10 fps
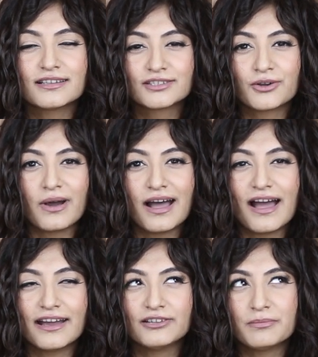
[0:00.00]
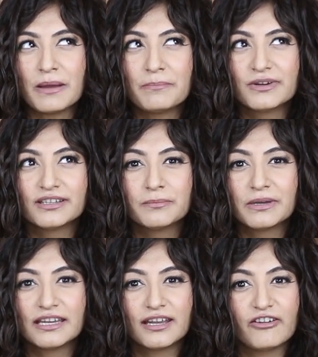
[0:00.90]
So I remember in the
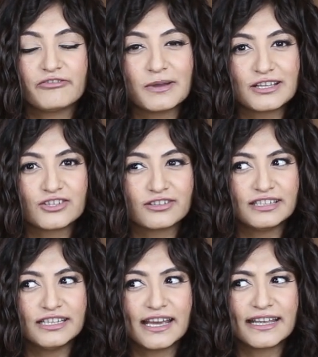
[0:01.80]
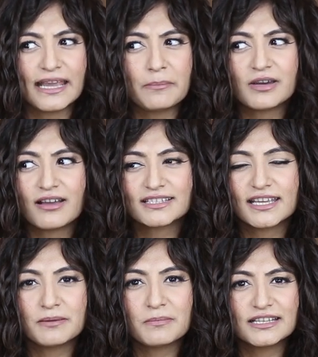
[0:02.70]
beginning of my journey, I kept
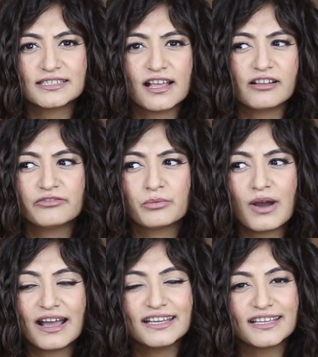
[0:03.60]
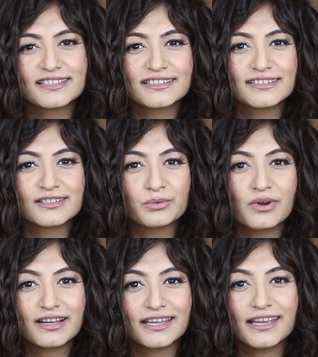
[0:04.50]
asking myself, why isn't this
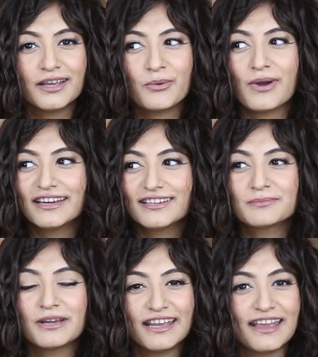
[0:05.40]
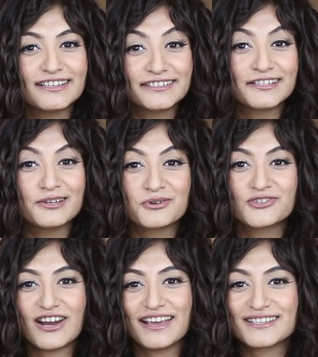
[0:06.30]
working? Why does my hair still
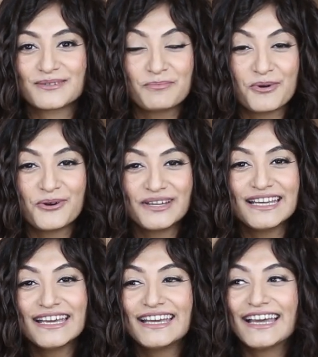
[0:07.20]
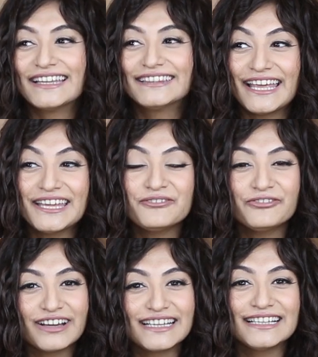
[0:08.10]
look dry as a bone? And then
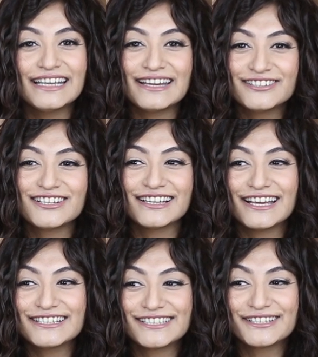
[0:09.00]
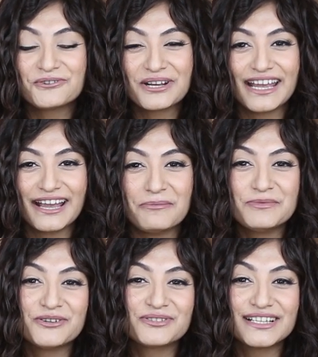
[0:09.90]
finally I realized that, okay,
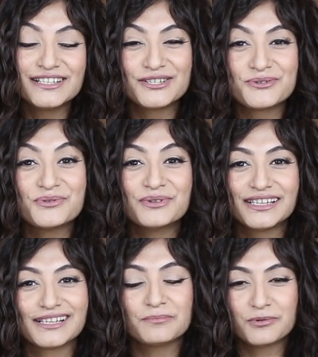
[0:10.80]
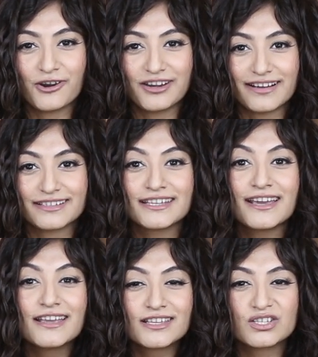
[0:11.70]
I'm using too little product.
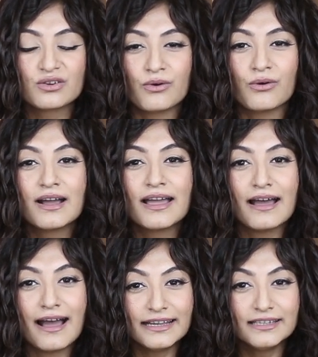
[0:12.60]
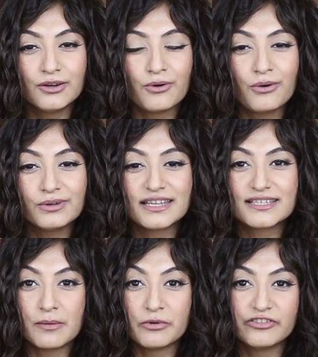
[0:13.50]
So I know
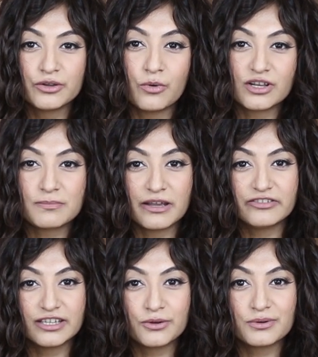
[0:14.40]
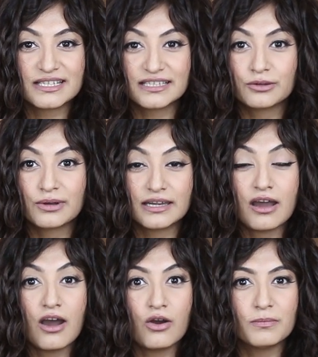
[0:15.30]
that some of you watch my videos and look at
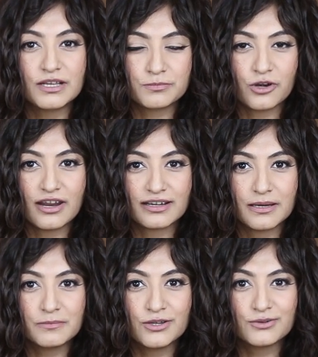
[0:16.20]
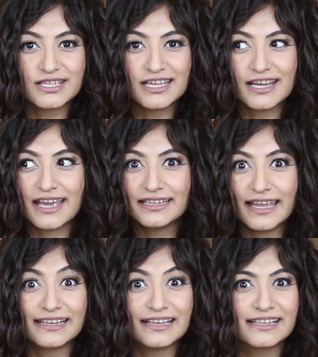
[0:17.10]
how much product I'm using and
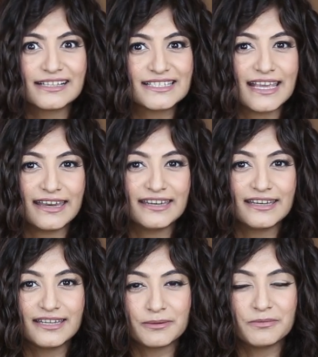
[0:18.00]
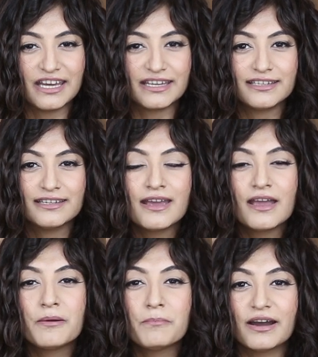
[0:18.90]
get a little scared and intimidated,
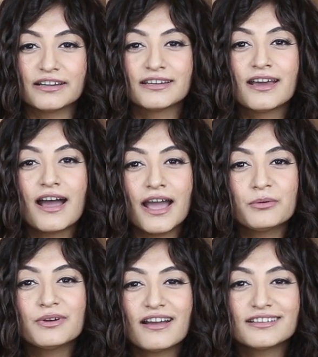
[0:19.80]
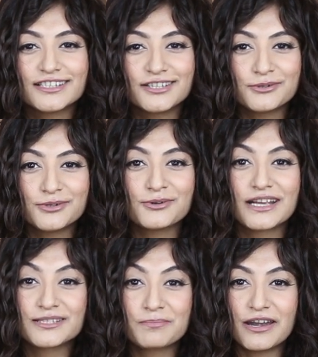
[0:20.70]
but I would ask you to
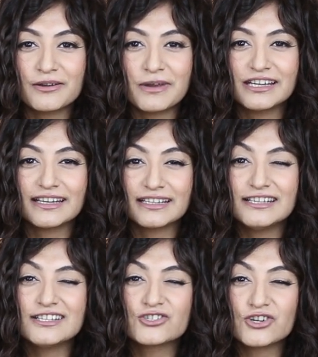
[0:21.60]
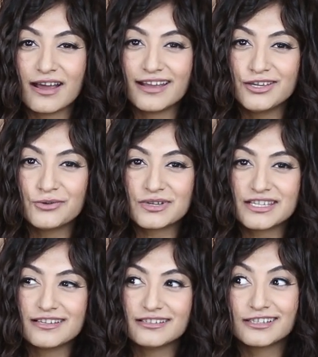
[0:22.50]
experiment, at least try
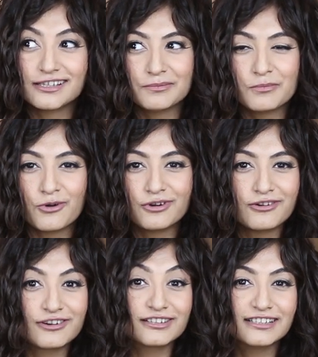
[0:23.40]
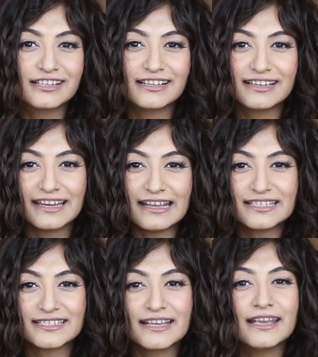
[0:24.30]
using a little more or a little
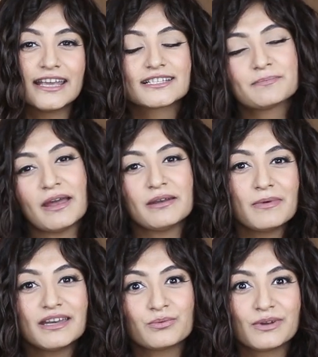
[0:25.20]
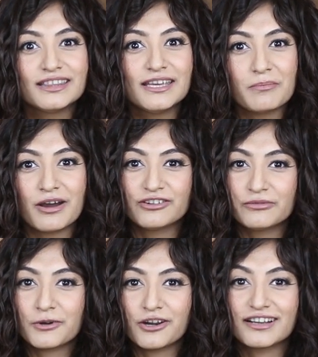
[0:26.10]
less. Experiment with the amount
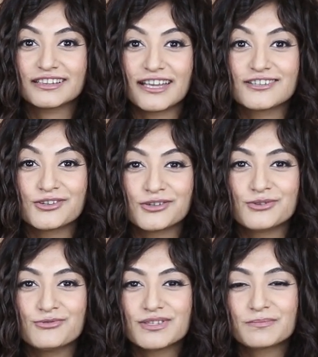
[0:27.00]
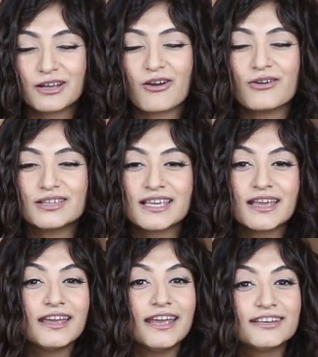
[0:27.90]
of product that you use because
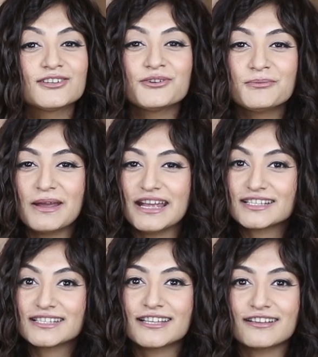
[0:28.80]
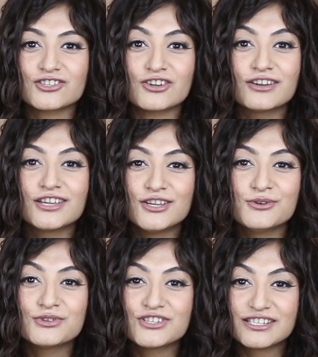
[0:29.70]
it could make such a
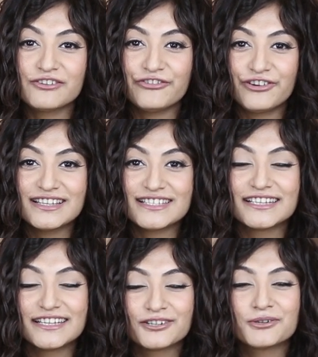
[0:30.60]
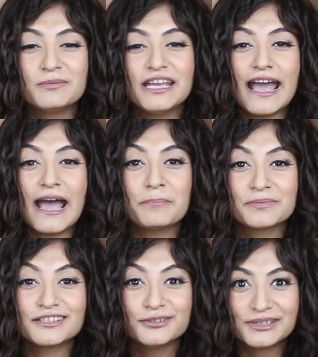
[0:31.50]
huge difference and it could be
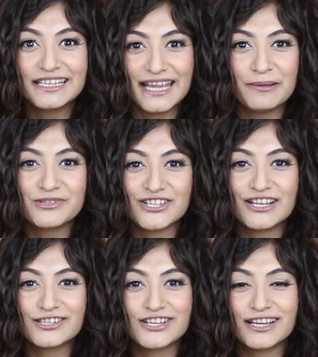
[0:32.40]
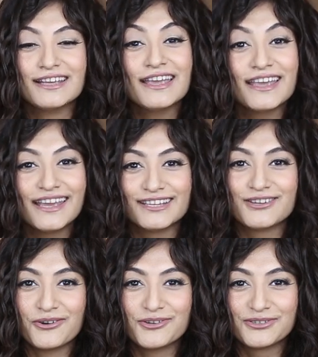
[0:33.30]
absolutely game changing in
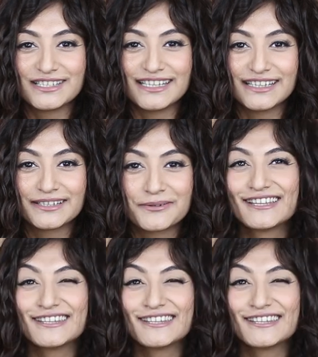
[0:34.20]
your routine.